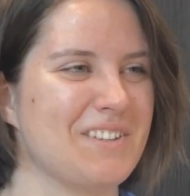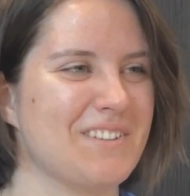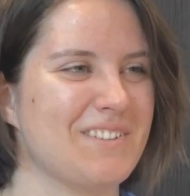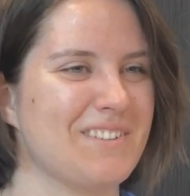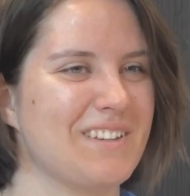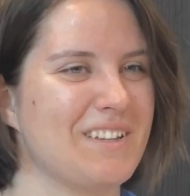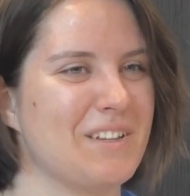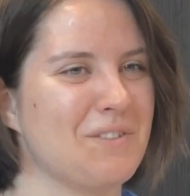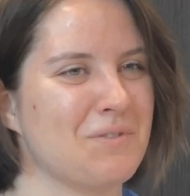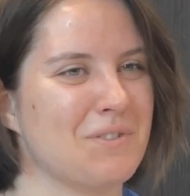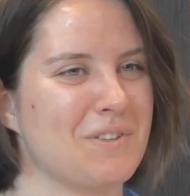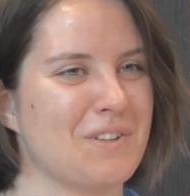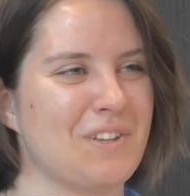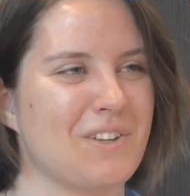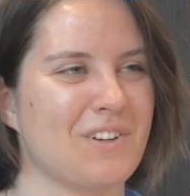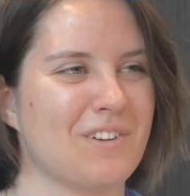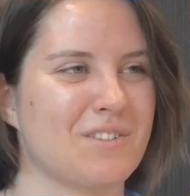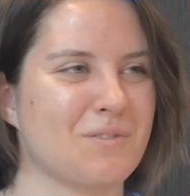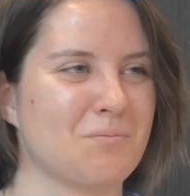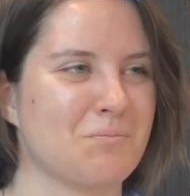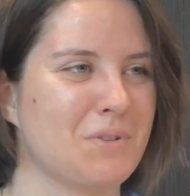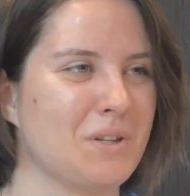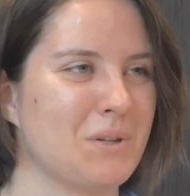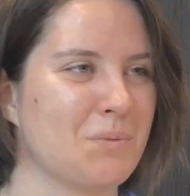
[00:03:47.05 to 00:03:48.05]
even
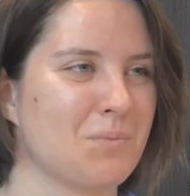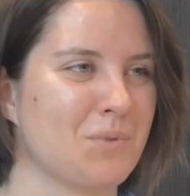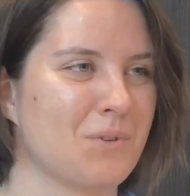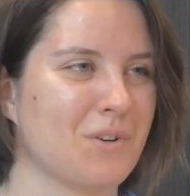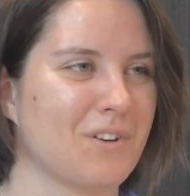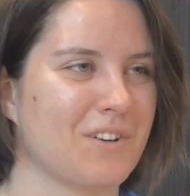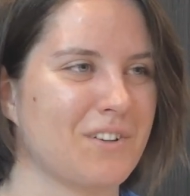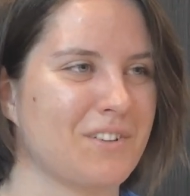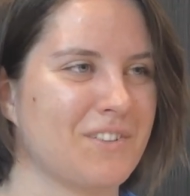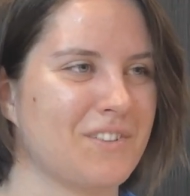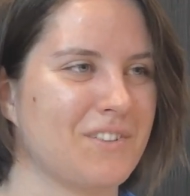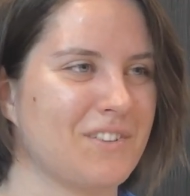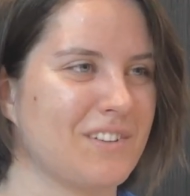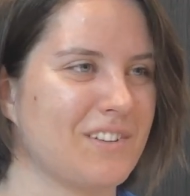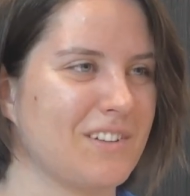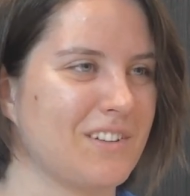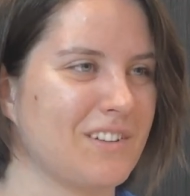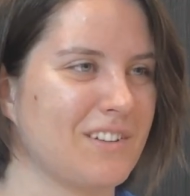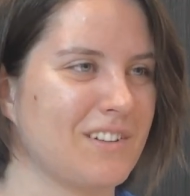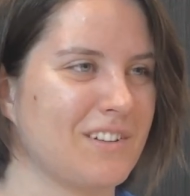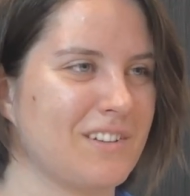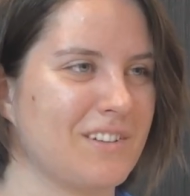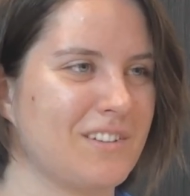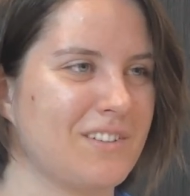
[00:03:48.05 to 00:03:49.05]
young people are
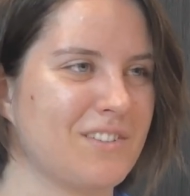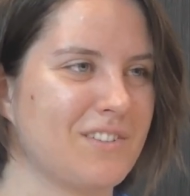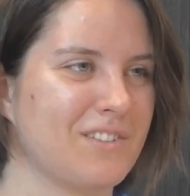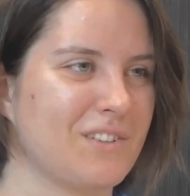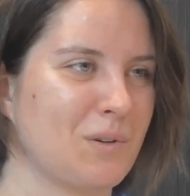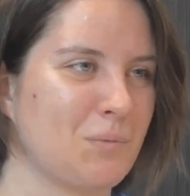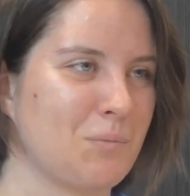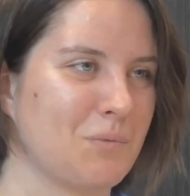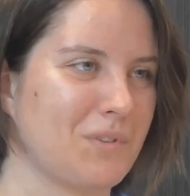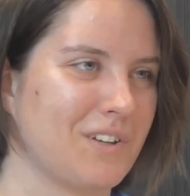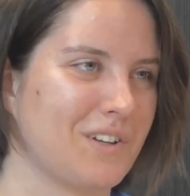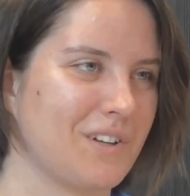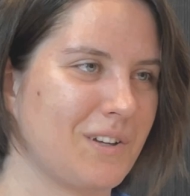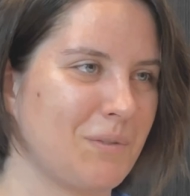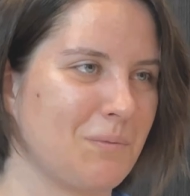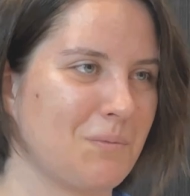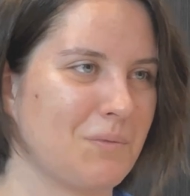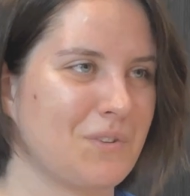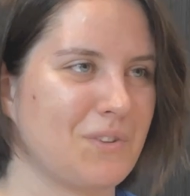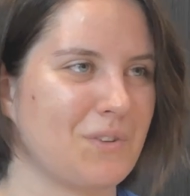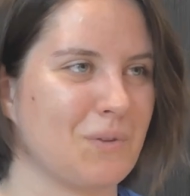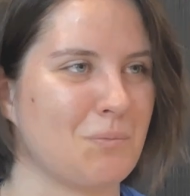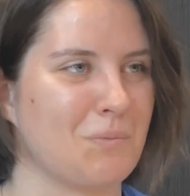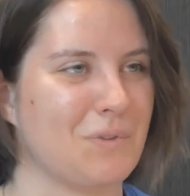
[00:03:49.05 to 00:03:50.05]
still
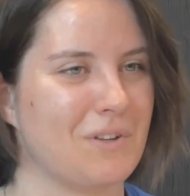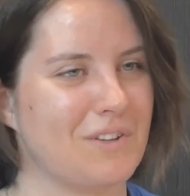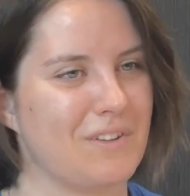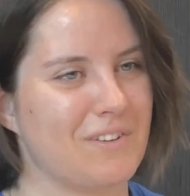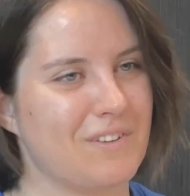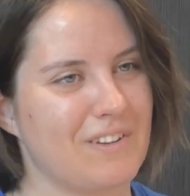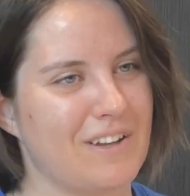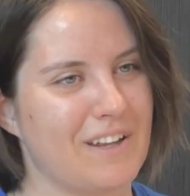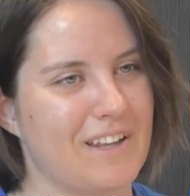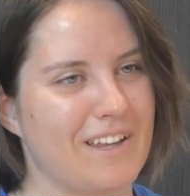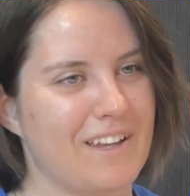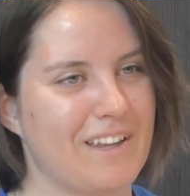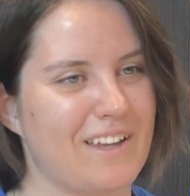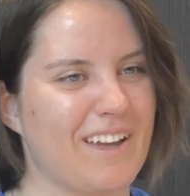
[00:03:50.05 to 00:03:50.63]
sometimes a bit like,